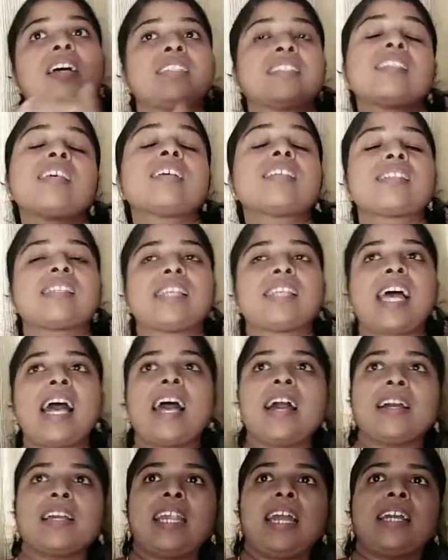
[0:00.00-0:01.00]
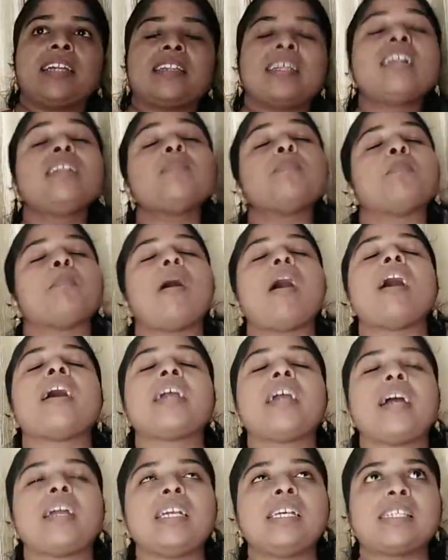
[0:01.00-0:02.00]
zigzag like that
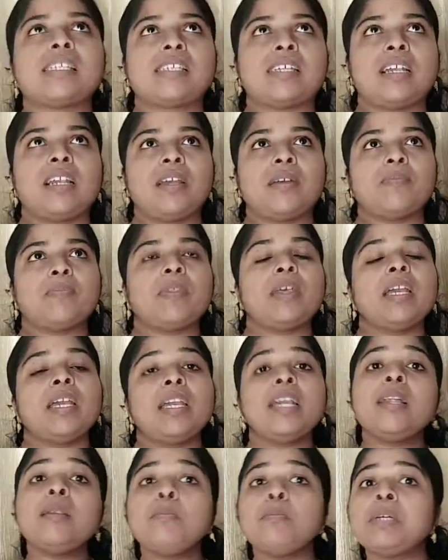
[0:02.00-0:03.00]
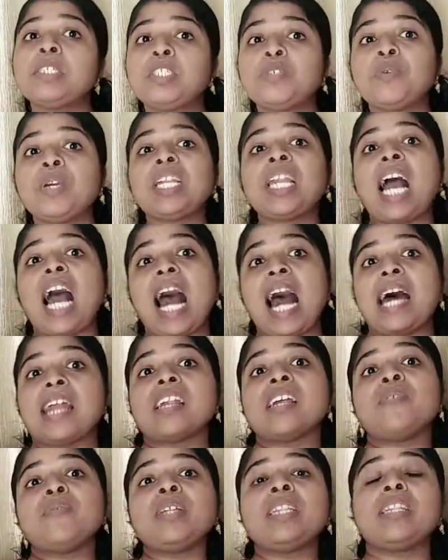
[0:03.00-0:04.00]
Maya is studying. In between,
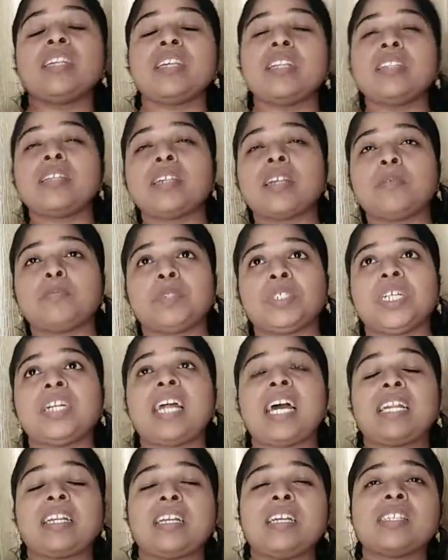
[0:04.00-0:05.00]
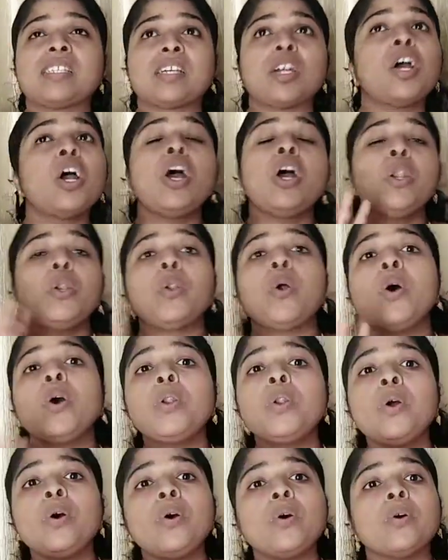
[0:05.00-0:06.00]
Aravind interrupted and he said,
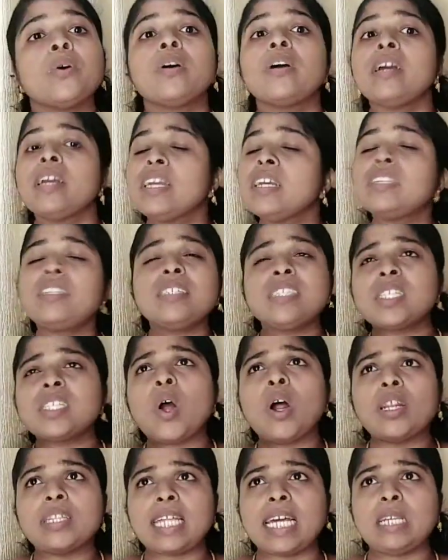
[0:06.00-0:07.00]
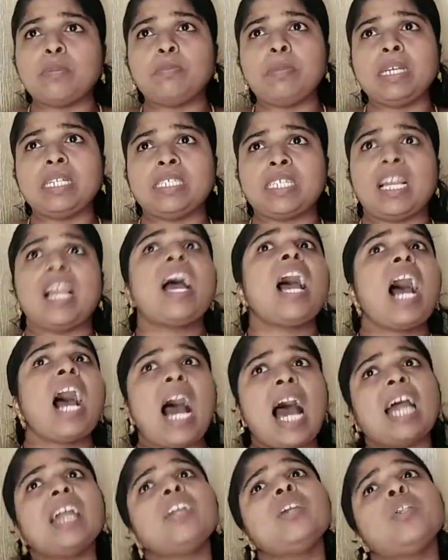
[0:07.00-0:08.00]
No, it is not that beetle.
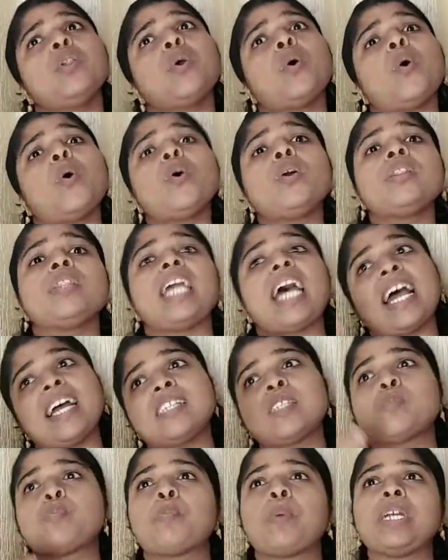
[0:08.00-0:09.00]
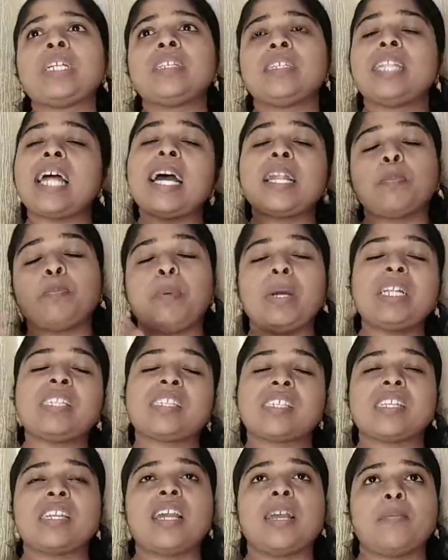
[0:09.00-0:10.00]
I know that
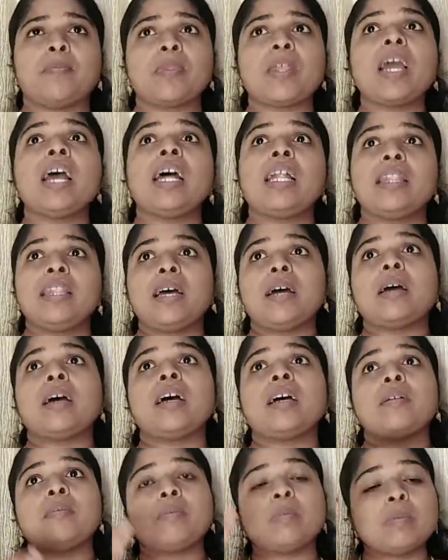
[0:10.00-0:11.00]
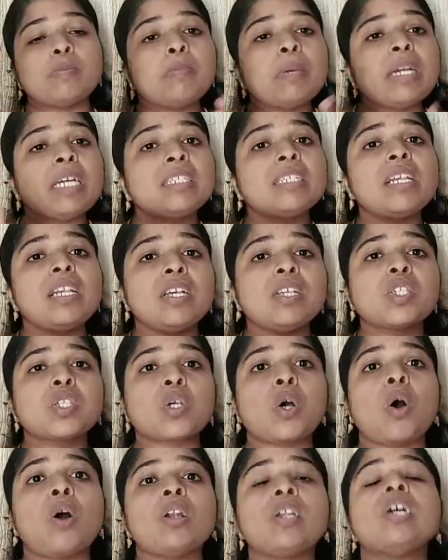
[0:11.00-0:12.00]
pet's name. The beetle is
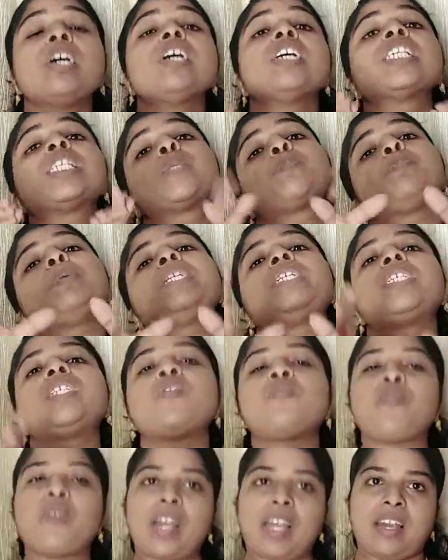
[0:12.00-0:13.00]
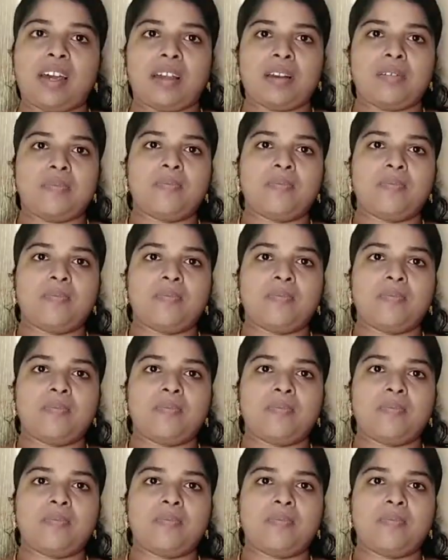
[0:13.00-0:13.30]
called Spitfire.